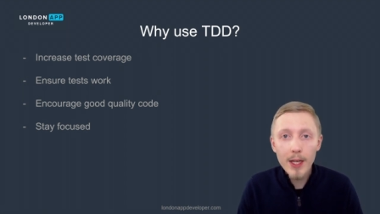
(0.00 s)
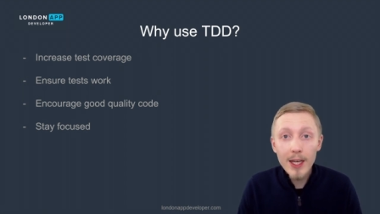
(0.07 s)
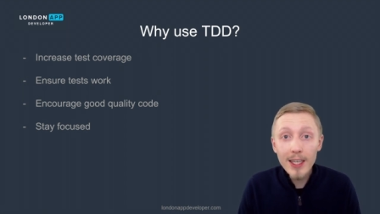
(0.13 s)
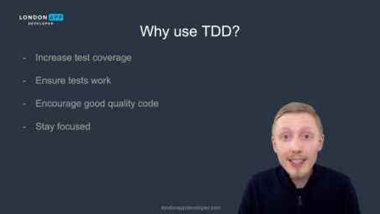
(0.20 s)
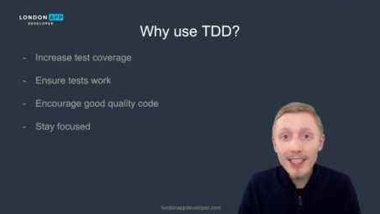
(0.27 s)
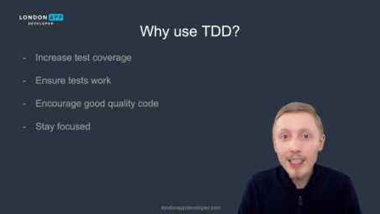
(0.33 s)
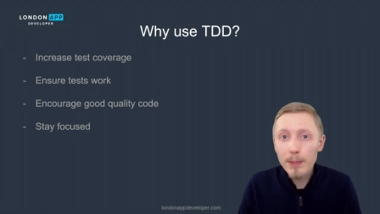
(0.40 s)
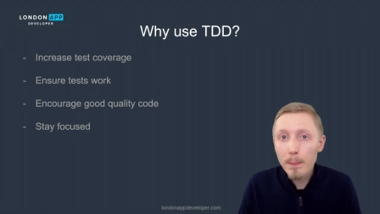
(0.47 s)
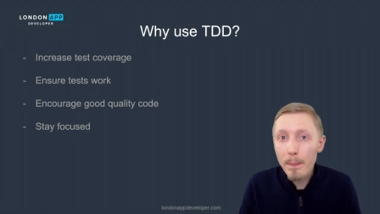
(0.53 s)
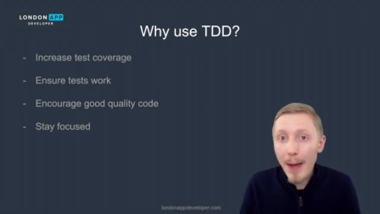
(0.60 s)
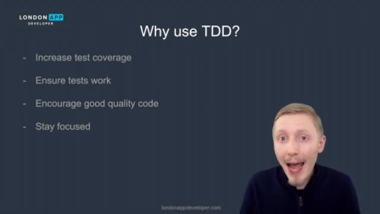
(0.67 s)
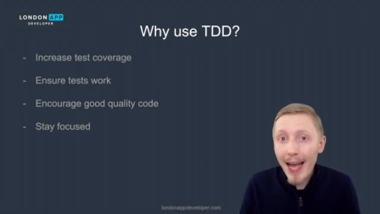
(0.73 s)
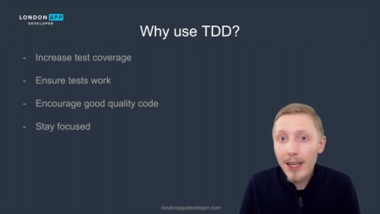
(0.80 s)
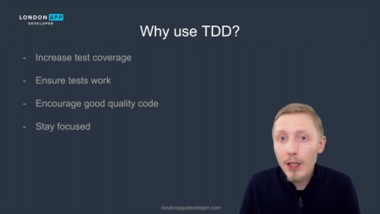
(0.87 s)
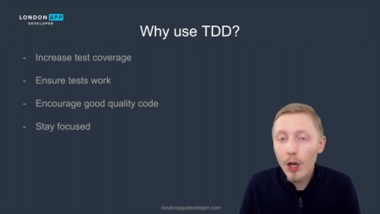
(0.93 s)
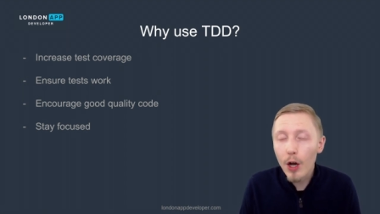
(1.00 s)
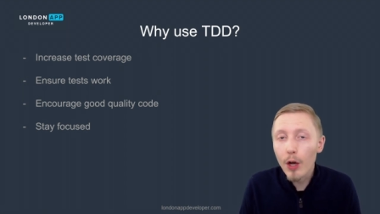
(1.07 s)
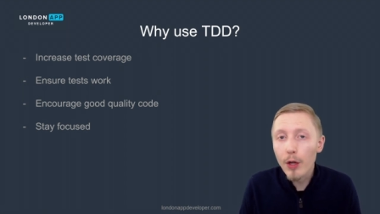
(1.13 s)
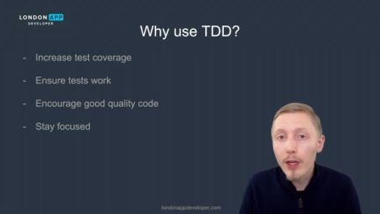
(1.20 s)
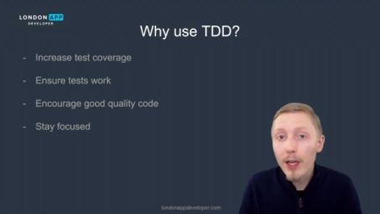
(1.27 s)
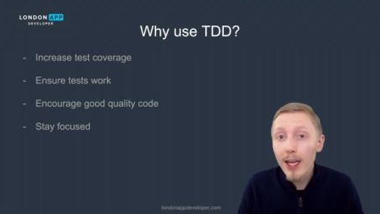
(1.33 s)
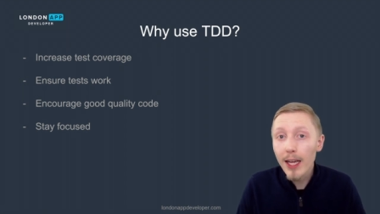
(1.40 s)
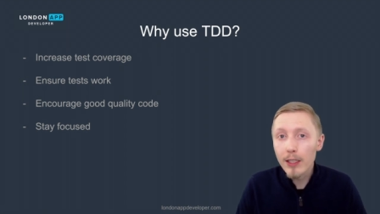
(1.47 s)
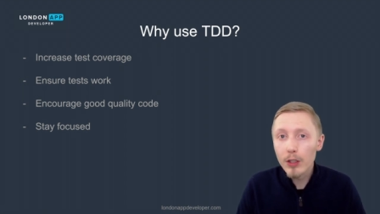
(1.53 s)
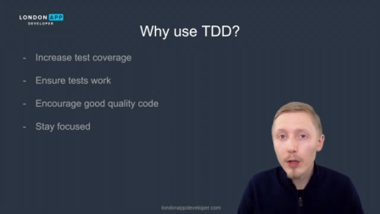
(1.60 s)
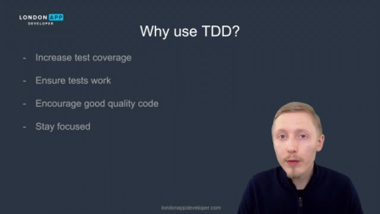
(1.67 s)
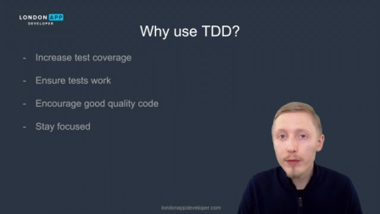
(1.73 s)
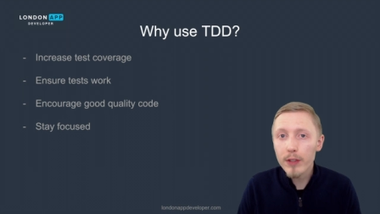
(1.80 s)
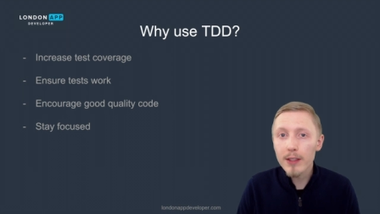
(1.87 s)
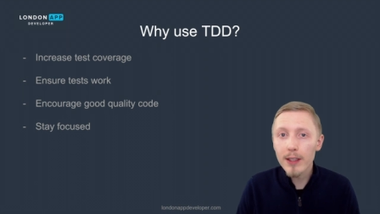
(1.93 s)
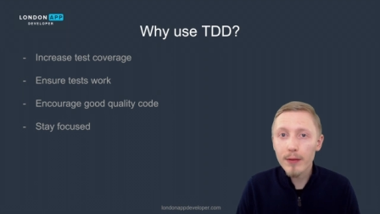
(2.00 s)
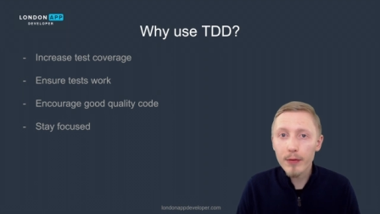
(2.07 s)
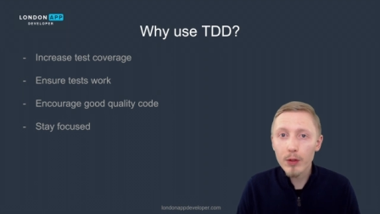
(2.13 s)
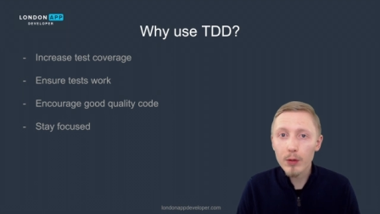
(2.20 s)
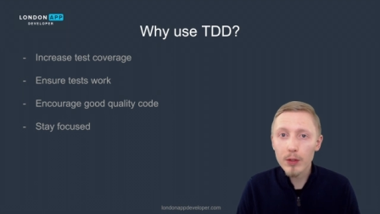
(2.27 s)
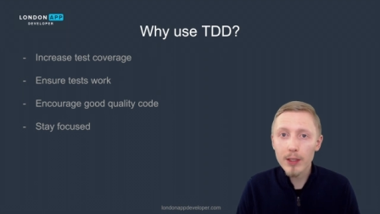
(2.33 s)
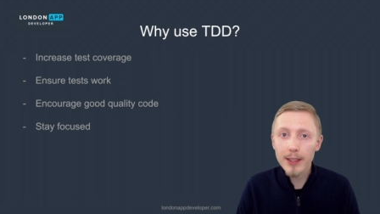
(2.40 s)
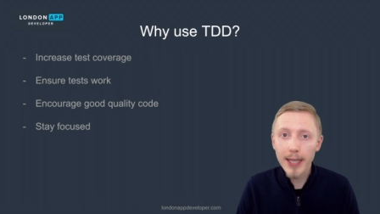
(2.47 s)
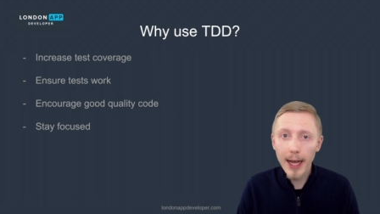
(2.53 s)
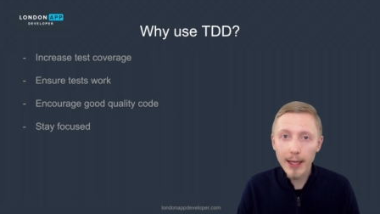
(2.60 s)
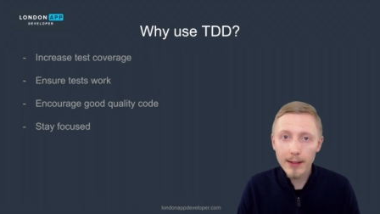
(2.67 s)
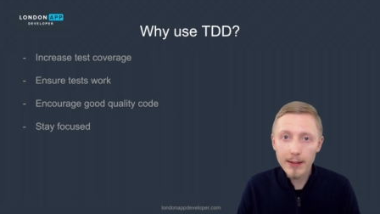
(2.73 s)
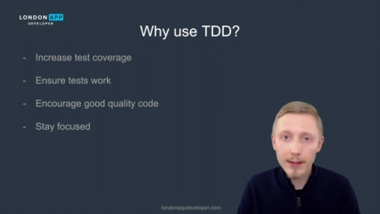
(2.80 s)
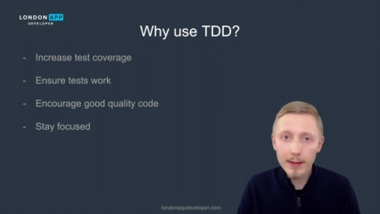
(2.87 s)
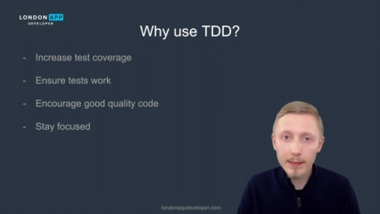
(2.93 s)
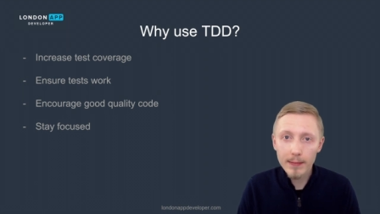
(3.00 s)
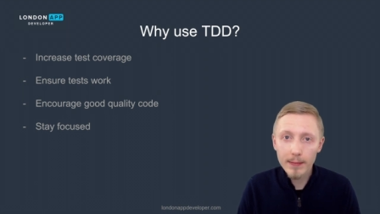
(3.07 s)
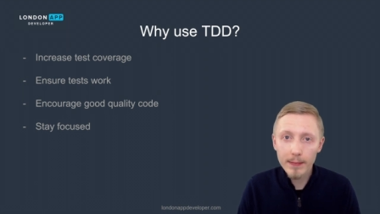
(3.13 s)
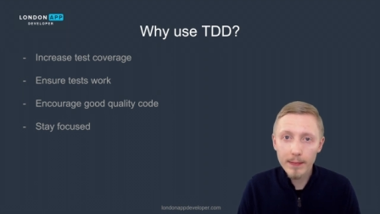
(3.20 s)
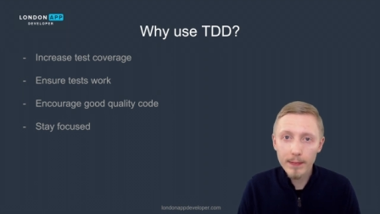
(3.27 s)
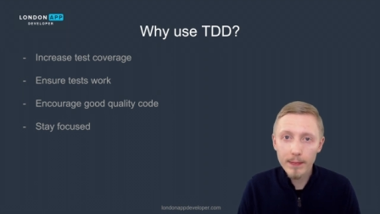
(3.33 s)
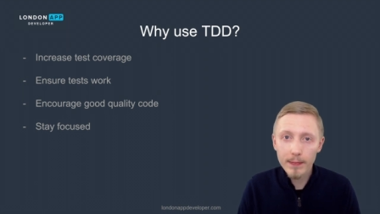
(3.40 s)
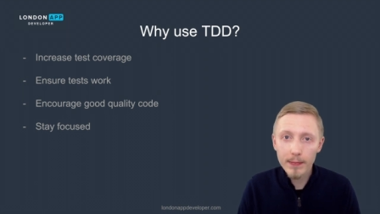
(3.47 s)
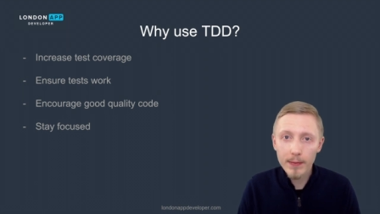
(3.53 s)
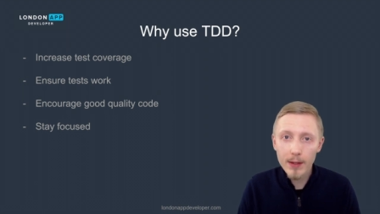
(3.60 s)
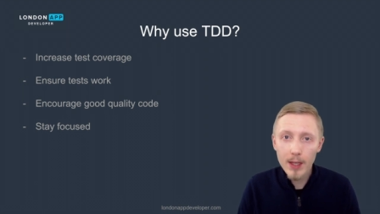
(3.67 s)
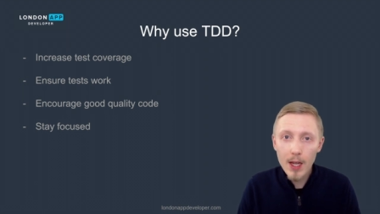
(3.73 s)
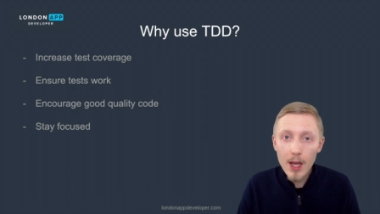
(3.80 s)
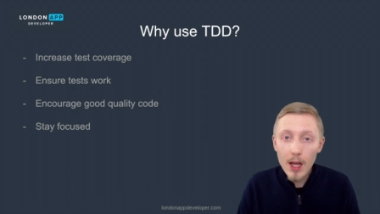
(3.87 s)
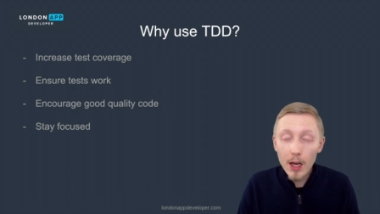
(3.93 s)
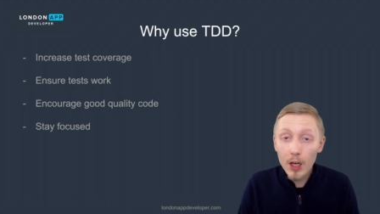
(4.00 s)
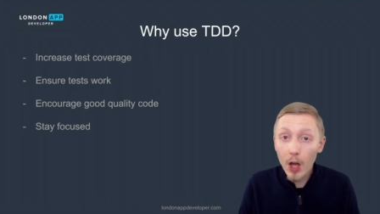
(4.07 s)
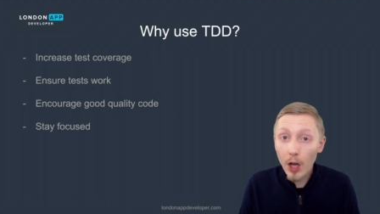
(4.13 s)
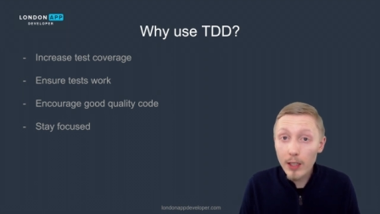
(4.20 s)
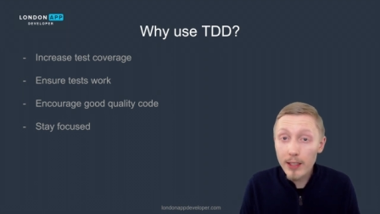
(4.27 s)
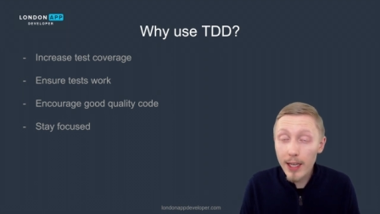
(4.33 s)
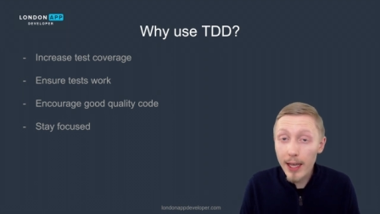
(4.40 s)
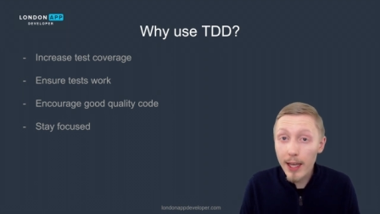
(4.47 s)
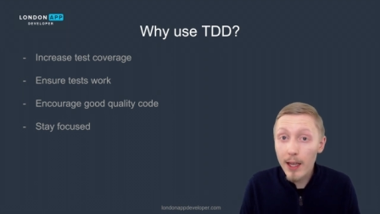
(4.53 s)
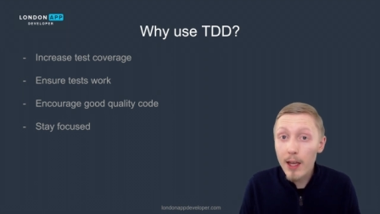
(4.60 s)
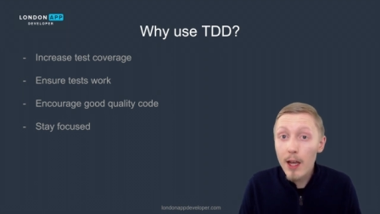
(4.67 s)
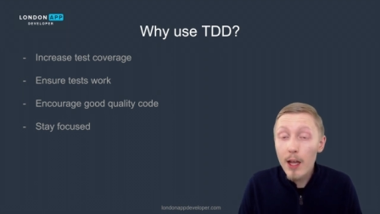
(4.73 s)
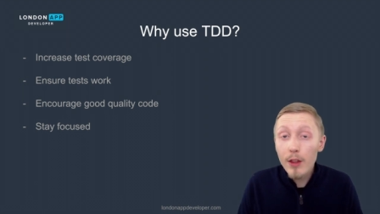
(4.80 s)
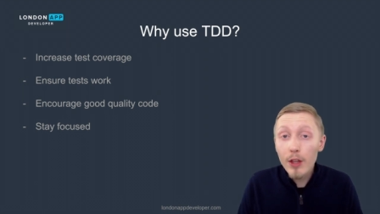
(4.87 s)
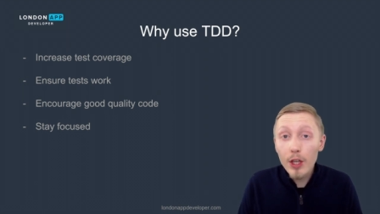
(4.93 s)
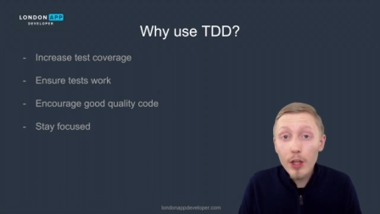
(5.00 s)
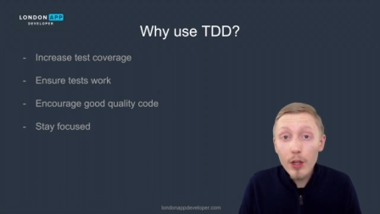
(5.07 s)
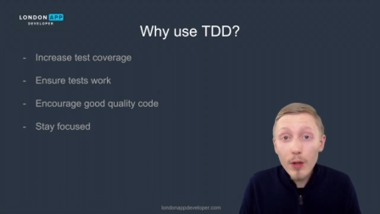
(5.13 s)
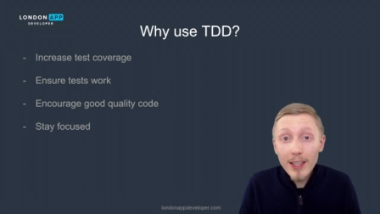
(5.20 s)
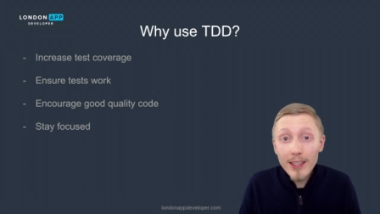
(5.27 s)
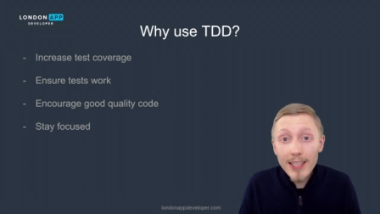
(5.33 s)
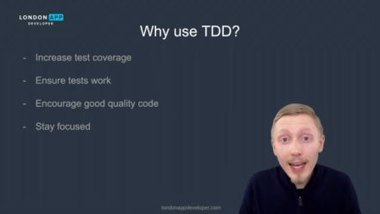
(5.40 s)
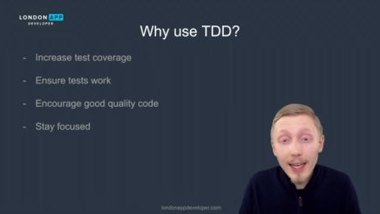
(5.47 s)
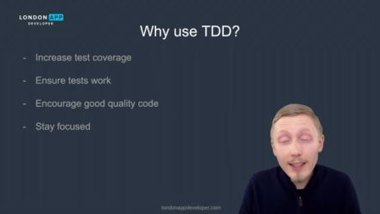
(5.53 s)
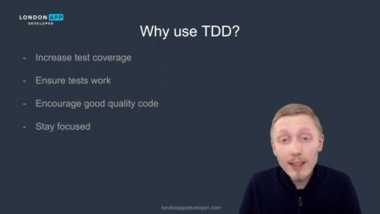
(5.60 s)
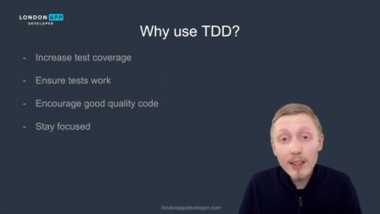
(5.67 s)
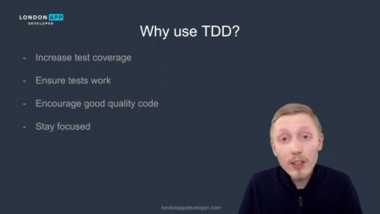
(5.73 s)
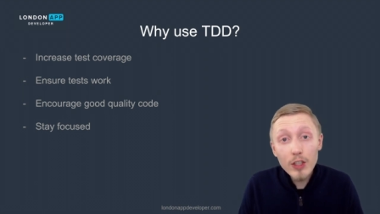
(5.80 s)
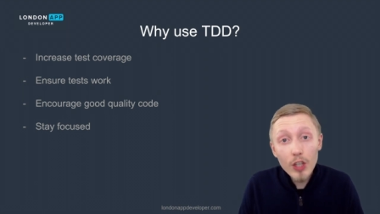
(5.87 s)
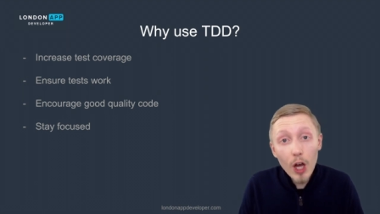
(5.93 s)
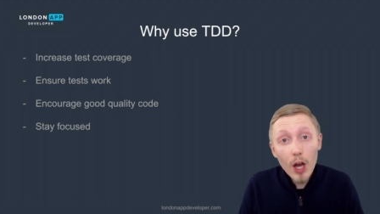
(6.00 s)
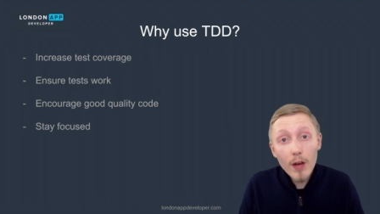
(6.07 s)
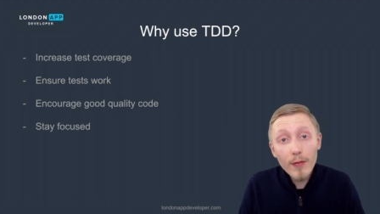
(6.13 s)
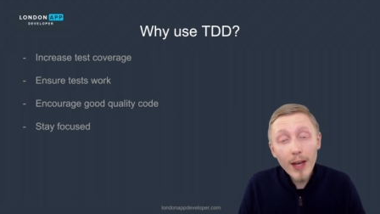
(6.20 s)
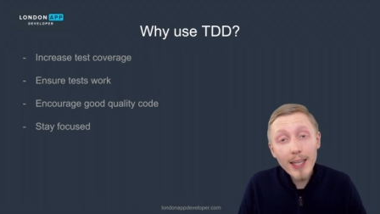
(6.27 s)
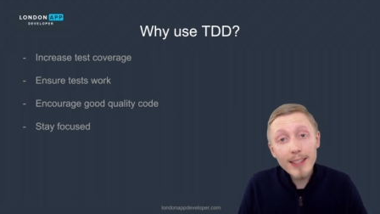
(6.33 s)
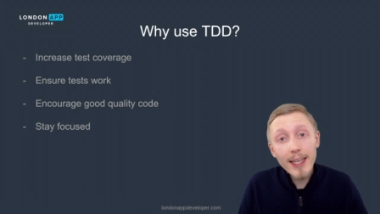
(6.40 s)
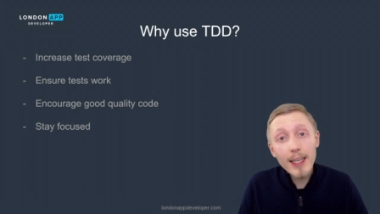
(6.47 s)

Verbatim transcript: since bad code is often difficult to test. Lastly, the unit tests serve as a